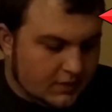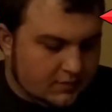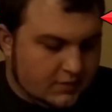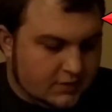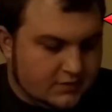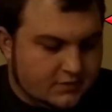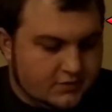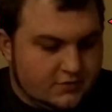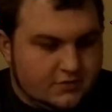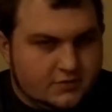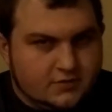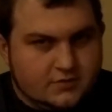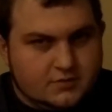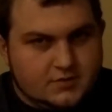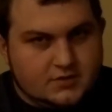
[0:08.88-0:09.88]
Basically show
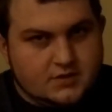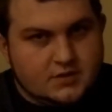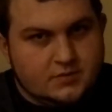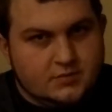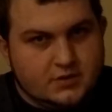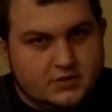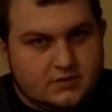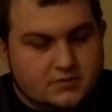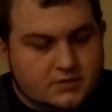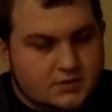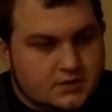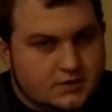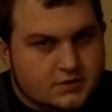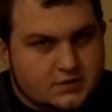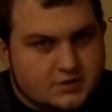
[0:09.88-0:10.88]
you what's going to be going on
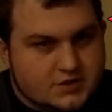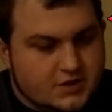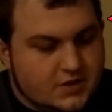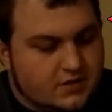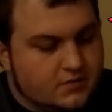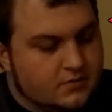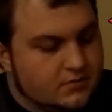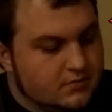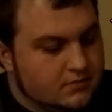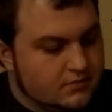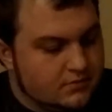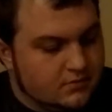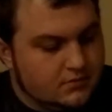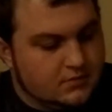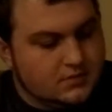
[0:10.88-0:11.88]
the
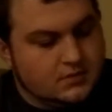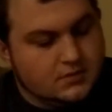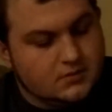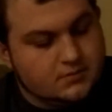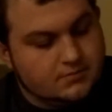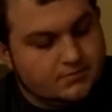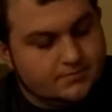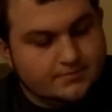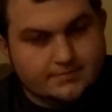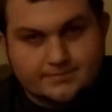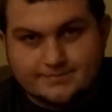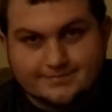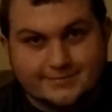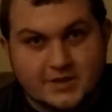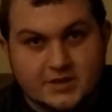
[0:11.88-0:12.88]
channel
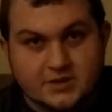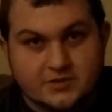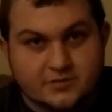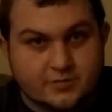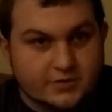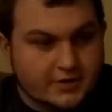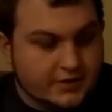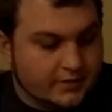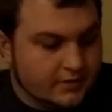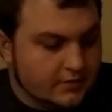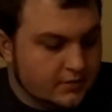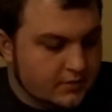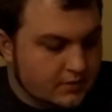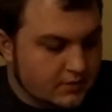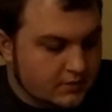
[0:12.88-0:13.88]
in the spring.
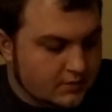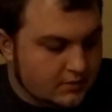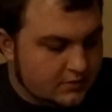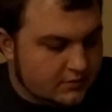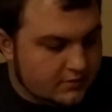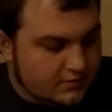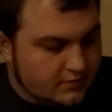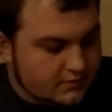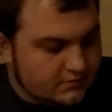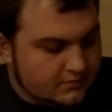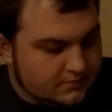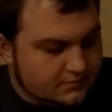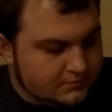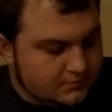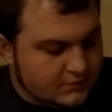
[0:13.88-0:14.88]
So,
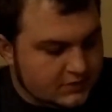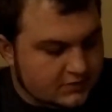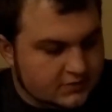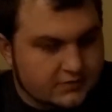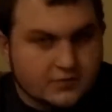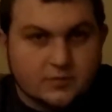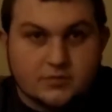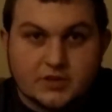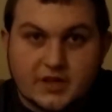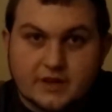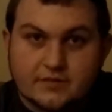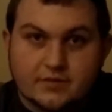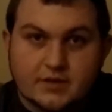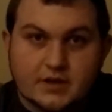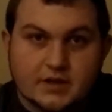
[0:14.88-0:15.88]
this is from Black
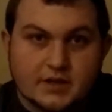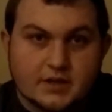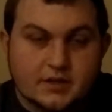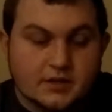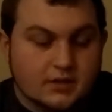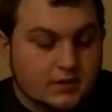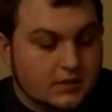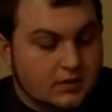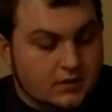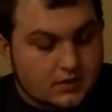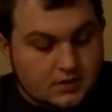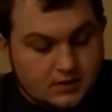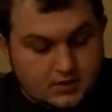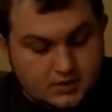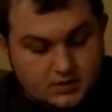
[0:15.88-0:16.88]
Friday.
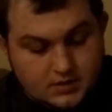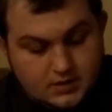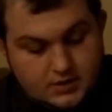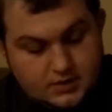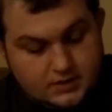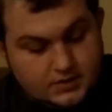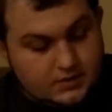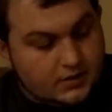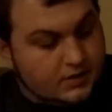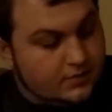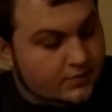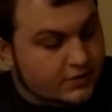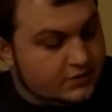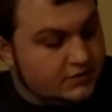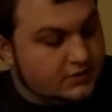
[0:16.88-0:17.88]
Got a
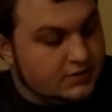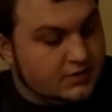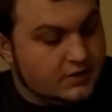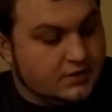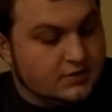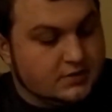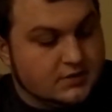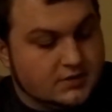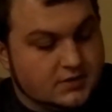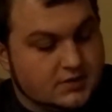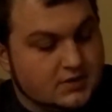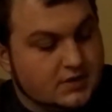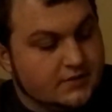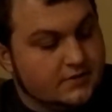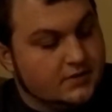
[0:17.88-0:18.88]
bunch of deals on
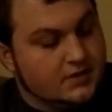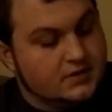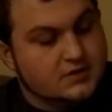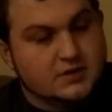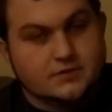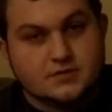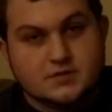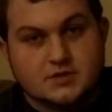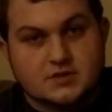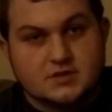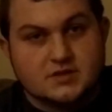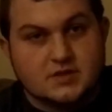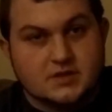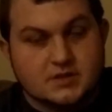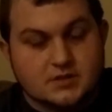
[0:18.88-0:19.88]
stuff. A lot of stuff was on
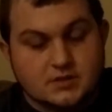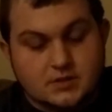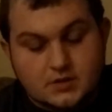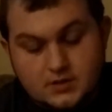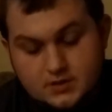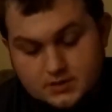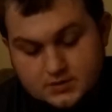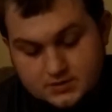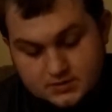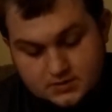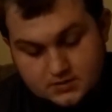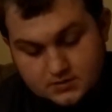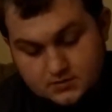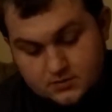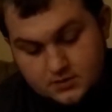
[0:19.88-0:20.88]
sale.
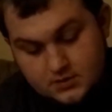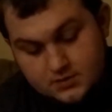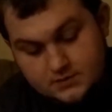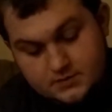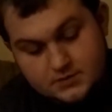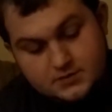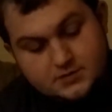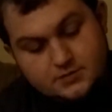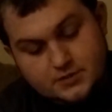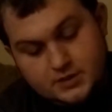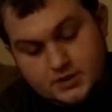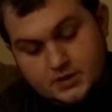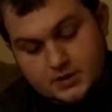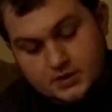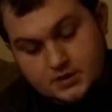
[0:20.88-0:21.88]
So, first we
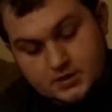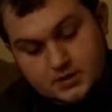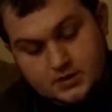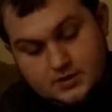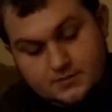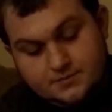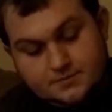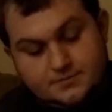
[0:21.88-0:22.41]
got a